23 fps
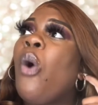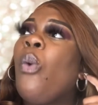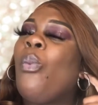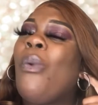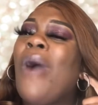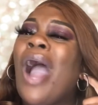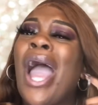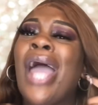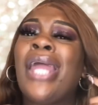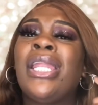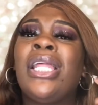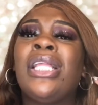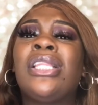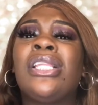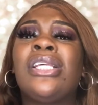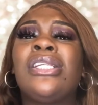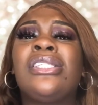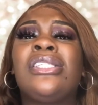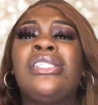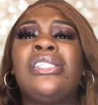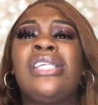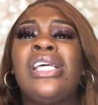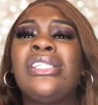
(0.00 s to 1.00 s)
Why did
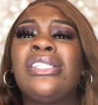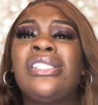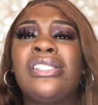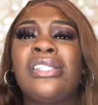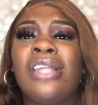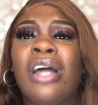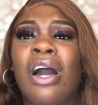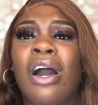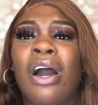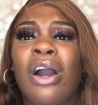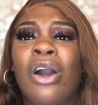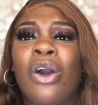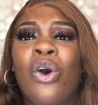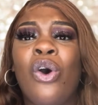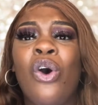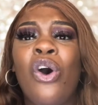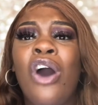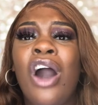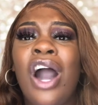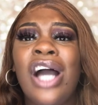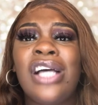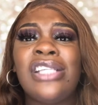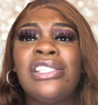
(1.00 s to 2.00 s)
the sister
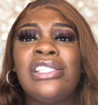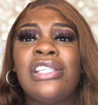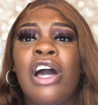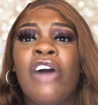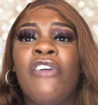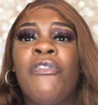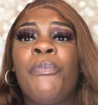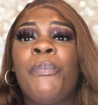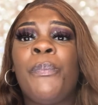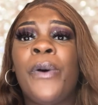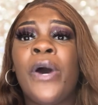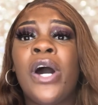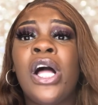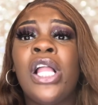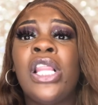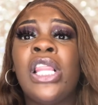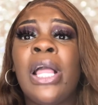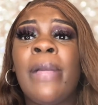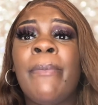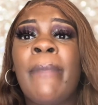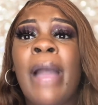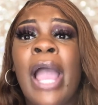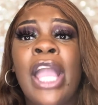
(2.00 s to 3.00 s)
call herself
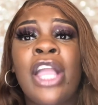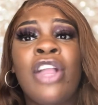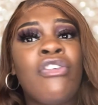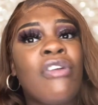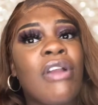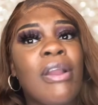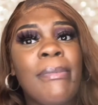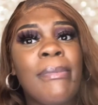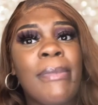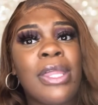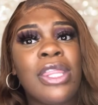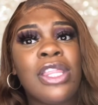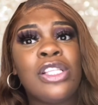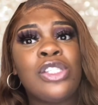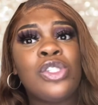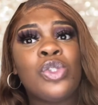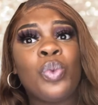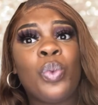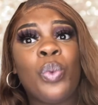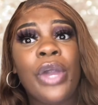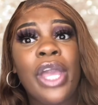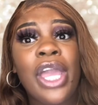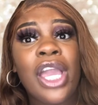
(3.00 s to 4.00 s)
pulling my grandmother's
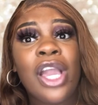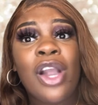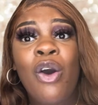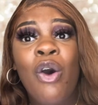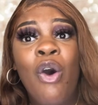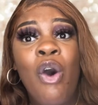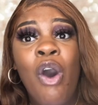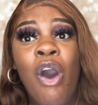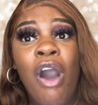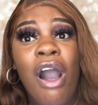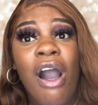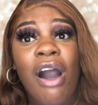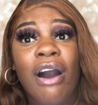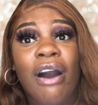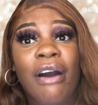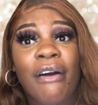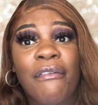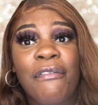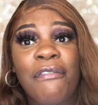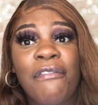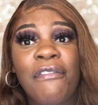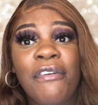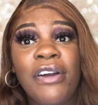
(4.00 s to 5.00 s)
wig
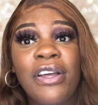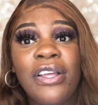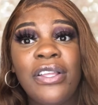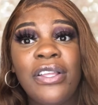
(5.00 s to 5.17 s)
off?